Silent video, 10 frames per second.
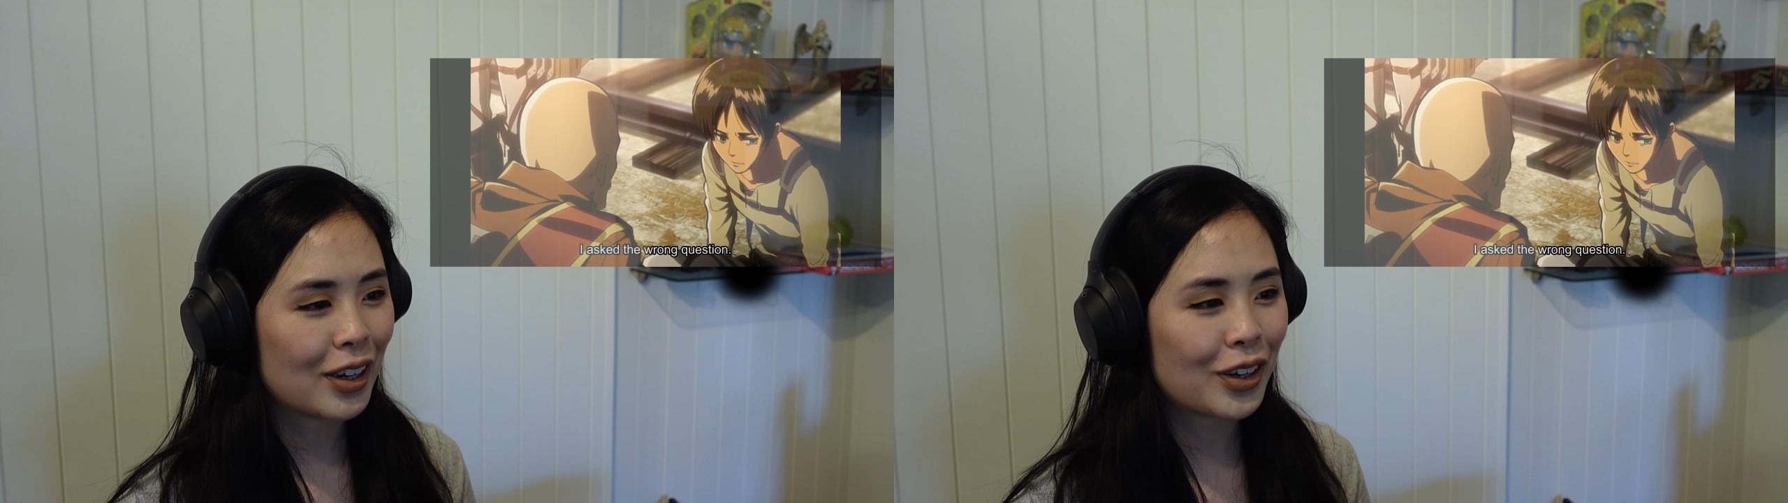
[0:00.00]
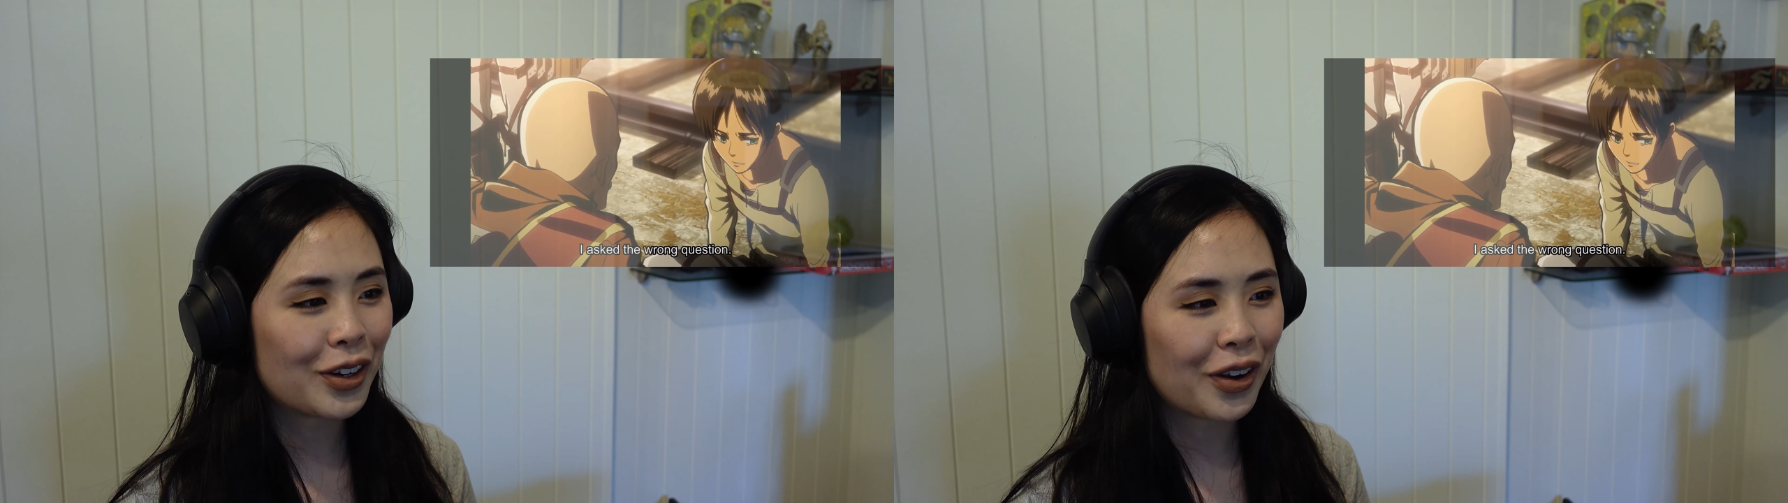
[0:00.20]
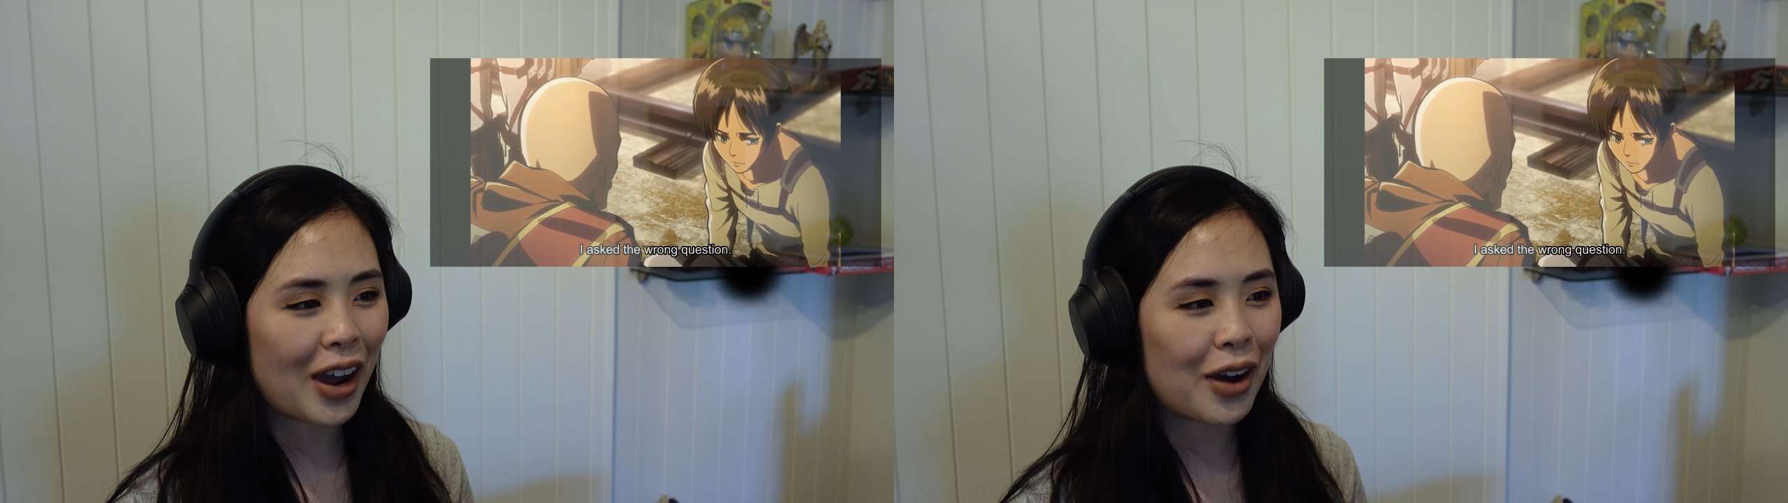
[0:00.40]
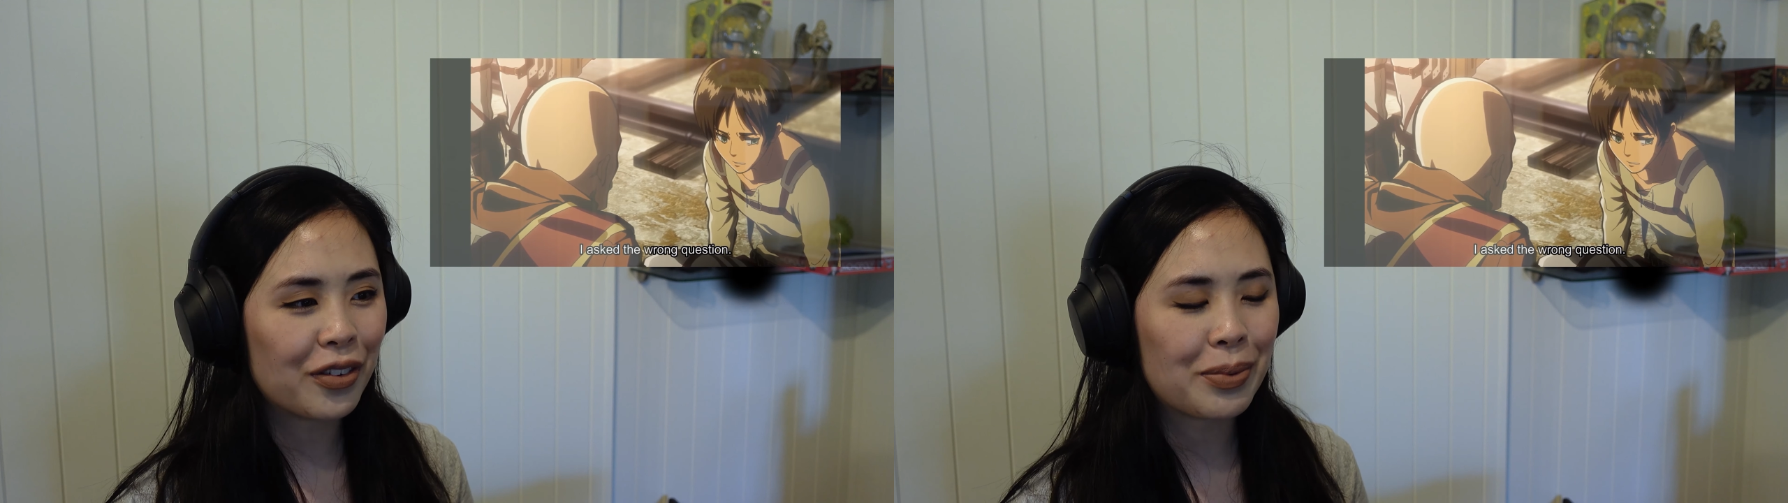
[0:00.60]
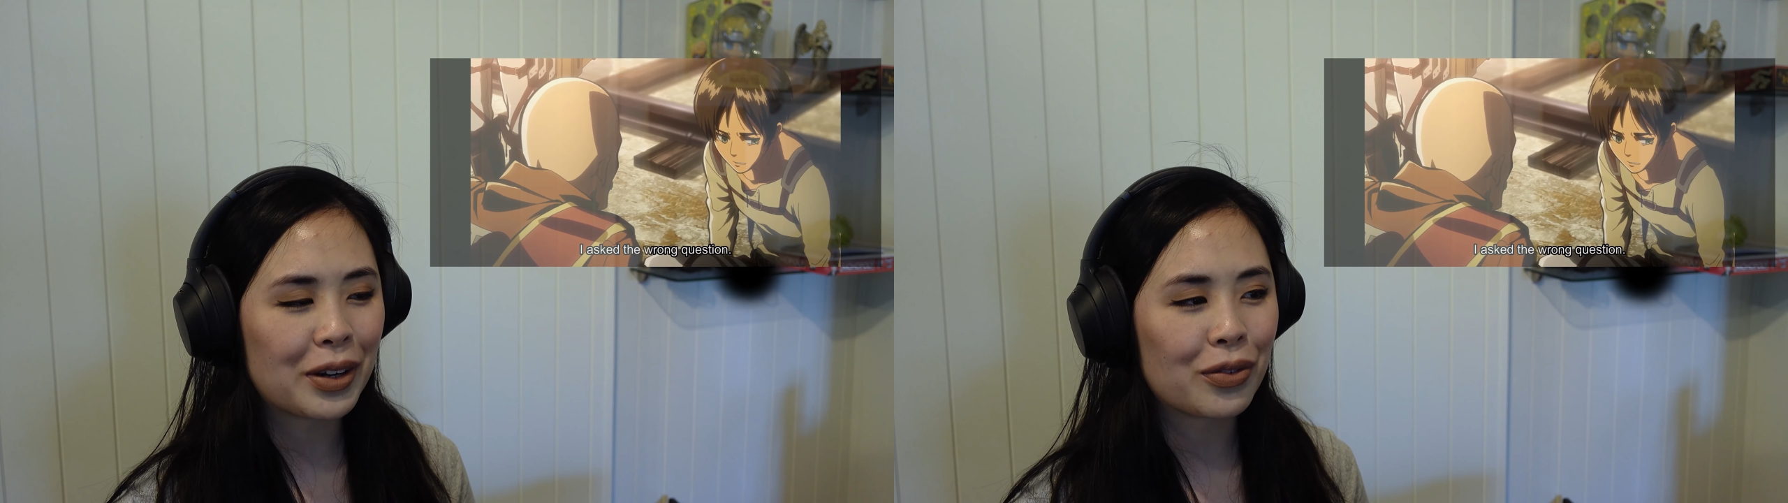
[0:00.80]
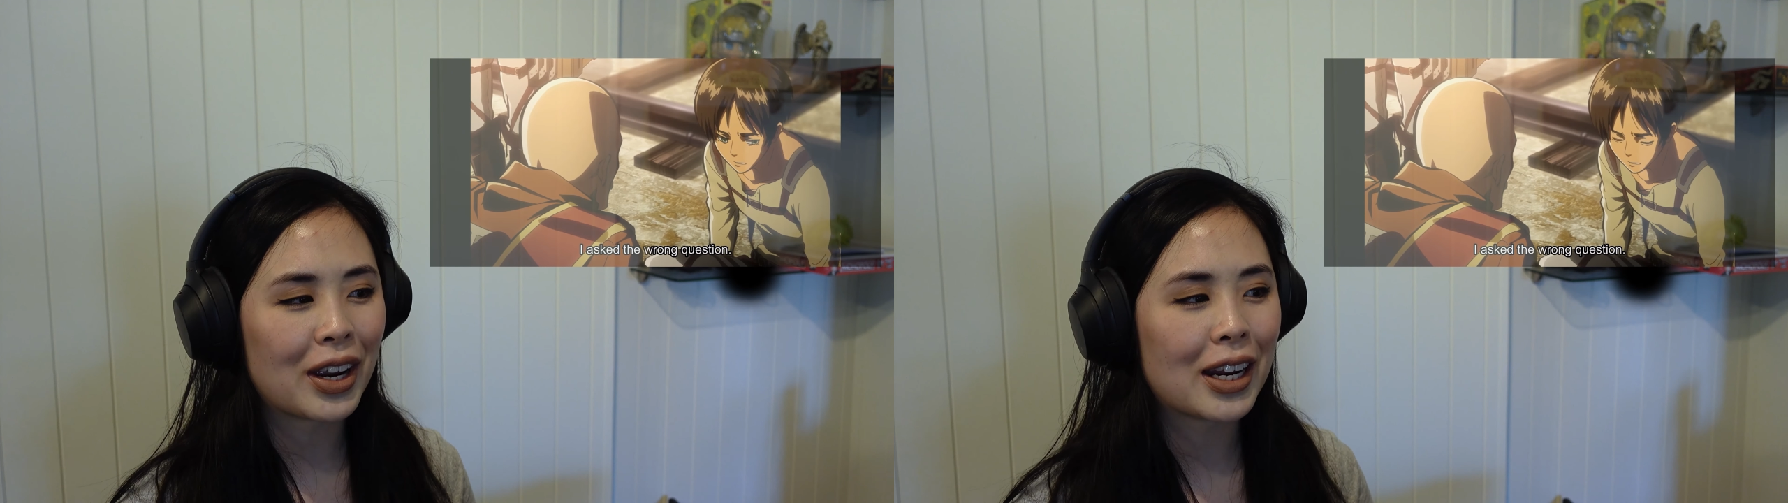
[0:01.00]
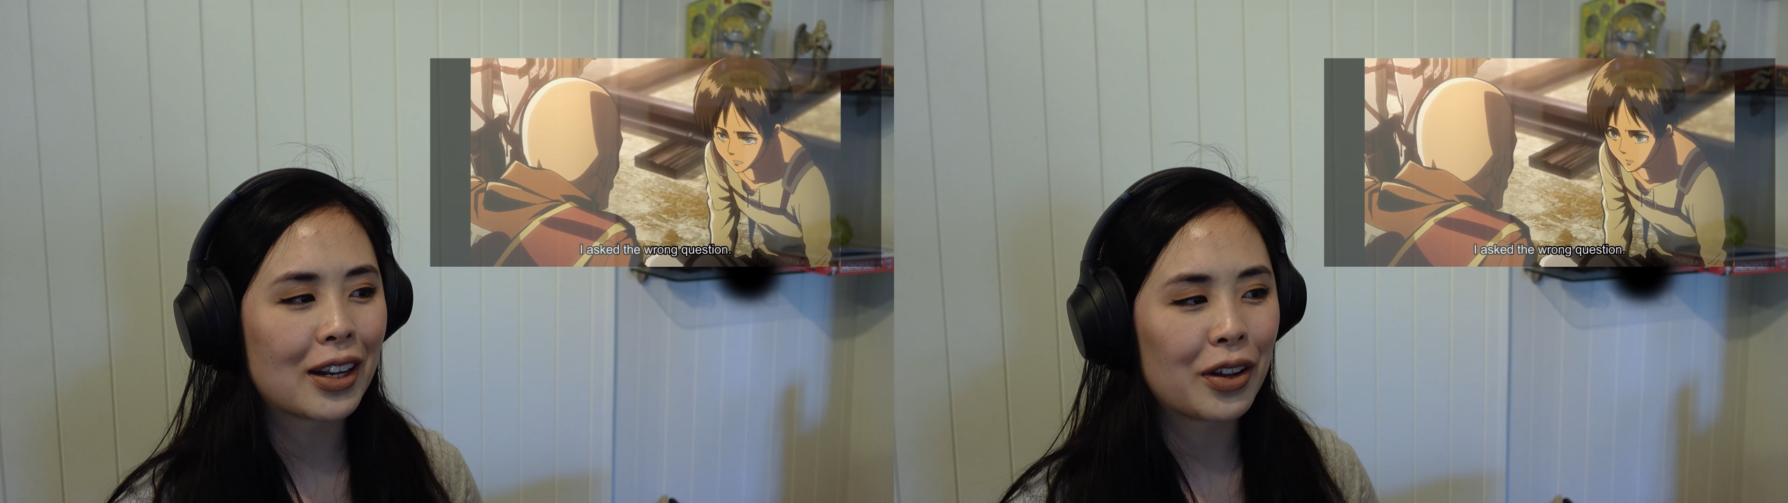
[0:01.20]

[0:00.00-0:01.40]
You know, I've been reading a